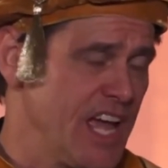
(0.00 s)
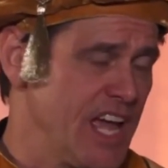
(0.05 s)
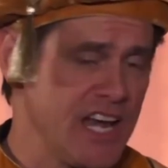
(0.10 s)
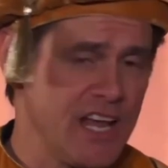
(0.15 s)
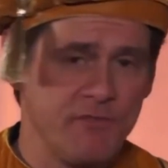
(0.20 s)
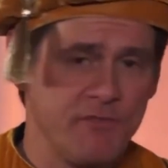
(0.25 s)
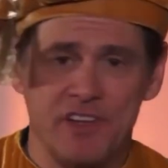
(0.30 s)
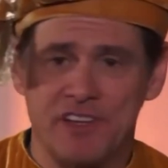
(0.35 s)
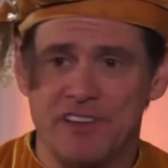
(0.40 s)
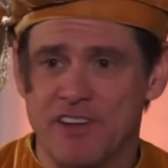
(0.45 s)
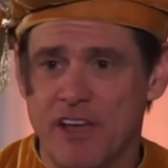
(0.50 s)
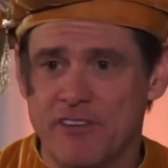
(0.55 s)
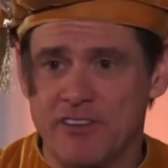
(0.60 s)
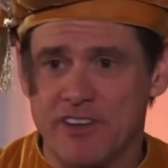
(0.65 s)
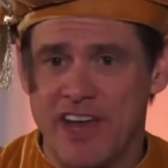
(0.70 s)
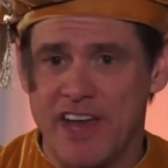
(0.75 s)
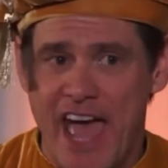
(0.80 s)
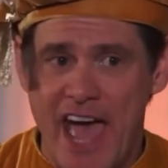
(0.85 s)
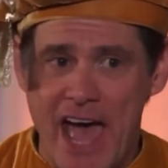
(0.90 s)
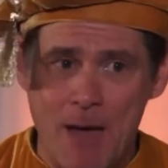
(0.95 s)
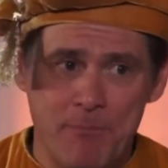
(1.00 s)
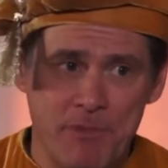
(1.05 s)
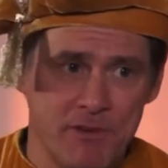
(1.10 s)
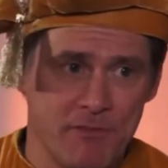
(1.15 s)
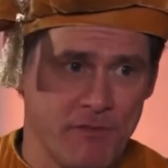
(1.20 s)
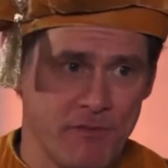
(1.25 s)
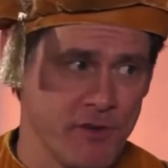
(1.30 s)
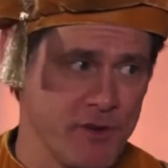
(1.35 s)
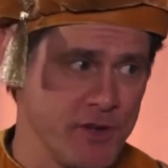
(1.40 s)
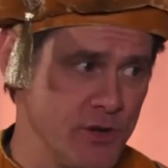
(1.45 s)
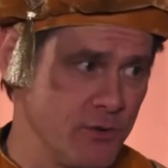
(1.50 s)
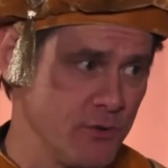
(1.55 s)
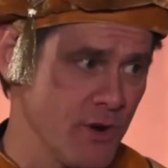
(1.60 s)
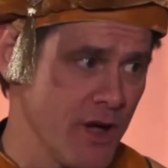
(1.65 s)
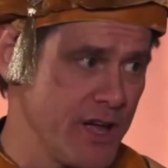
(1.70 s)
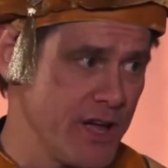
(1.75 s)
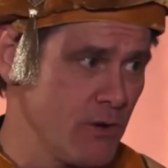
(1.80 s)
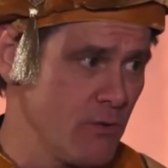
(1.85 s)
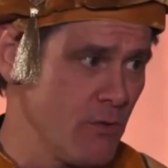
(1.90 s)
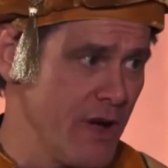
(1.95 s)
And if it doesn't happen for you
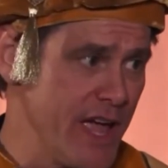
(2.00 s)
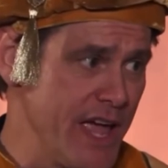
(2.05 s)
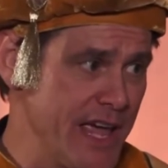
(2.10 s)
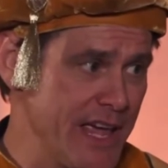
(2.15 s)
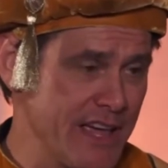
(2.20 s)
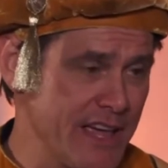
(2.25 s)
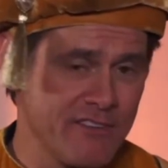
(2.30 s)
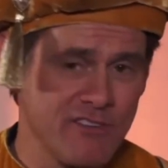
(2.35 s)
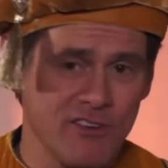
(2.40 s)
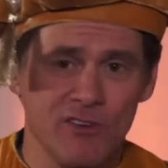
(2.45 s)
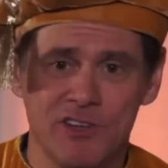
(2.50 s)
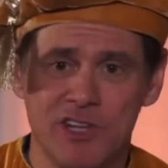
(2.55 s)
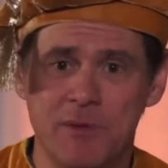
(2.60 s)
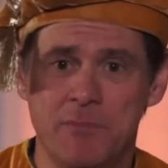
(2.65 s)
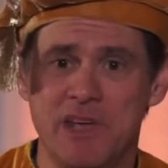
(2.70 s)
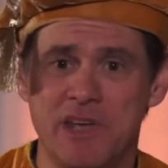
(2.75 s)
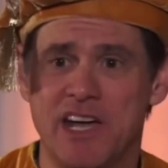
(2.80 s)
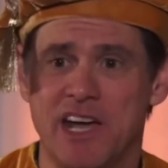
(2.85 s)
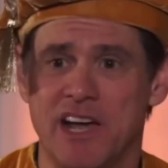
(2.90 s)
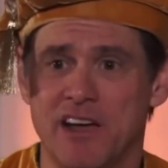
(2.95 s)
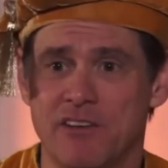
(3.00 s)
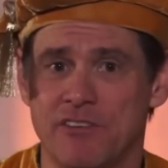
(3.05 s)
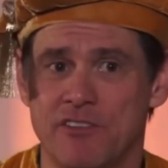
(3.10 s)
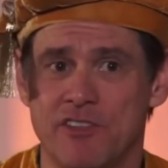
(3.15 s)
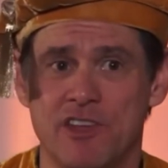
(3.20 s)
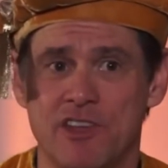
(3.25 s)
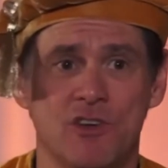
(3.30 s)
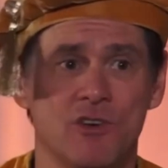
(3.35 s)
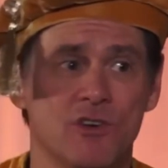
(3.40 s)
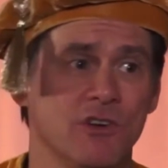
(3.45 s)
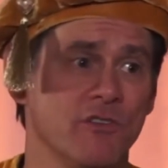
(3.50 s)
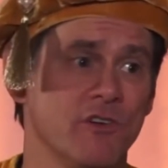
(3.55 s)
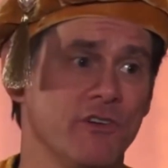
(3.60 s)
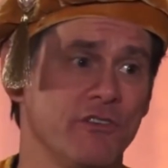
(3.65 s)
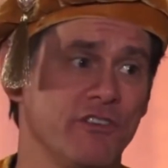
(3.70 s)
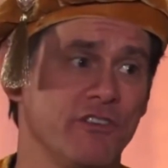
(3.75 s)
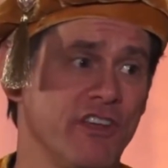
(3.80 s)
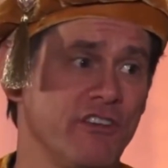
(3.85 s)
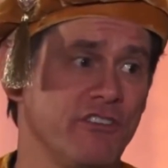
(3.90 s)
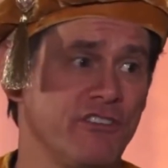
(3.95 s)
right away, it's only because the
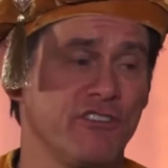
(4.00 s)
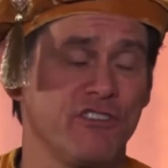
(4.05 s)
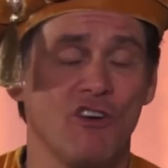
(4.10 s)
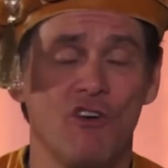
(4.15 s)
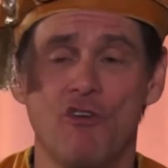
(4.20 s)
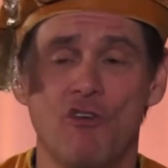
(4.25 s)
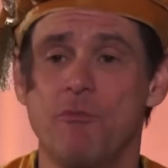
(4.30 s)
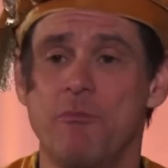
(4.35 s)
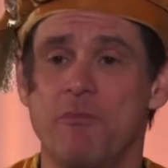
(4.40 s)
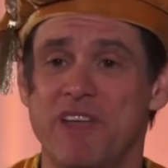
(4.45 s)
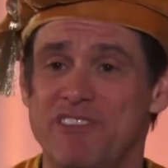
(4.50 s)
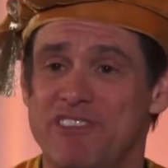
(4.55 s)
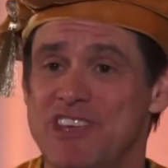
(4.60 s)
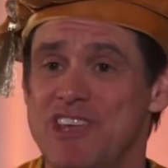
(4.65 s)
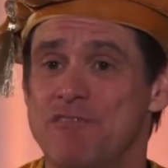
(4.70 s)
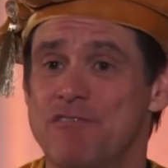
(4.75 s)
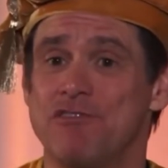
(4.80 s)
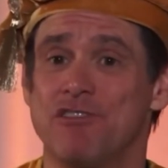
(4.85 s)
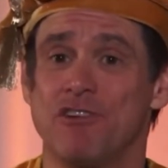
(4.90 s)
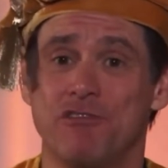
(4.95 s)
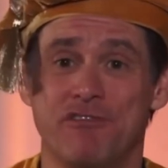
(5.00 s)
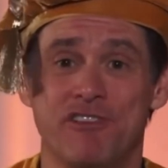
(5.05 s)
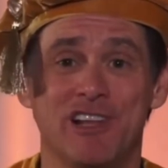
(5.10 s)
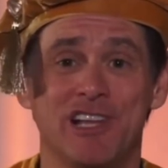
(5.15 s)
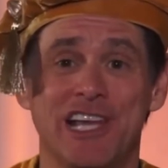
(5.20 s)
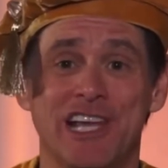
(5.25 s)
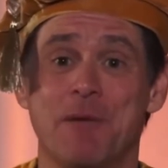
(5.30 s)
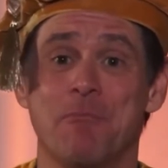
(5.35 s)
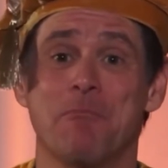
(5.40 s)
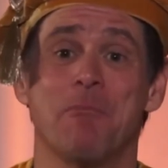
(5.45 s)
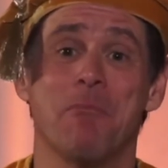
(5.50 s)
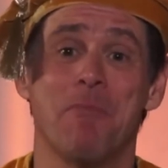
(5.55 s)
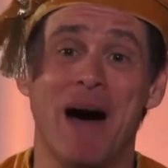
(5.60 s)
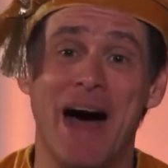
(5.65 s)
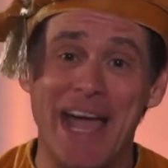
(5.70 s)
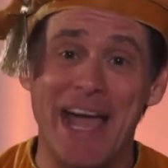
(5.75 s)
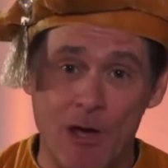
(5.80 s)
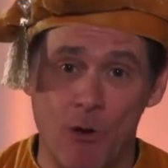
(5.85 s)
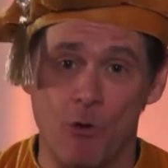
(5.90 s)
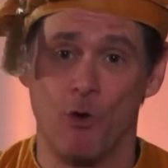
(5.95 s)
universe is so busy fulfilling
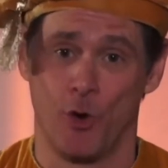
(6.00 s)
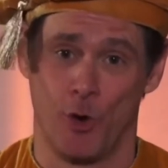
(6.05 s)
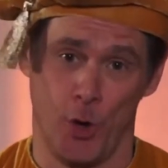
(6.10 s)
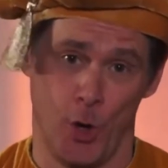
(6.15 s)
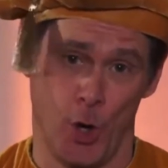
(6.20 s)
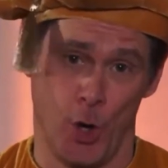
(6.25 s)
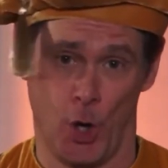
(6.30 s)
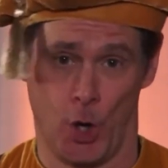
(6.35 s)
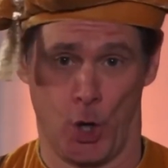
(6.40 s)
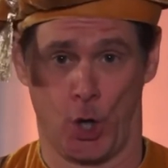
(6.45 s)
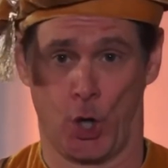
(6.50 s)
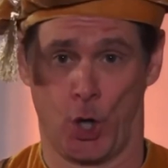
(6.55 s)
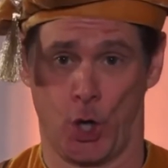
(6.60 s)
my order.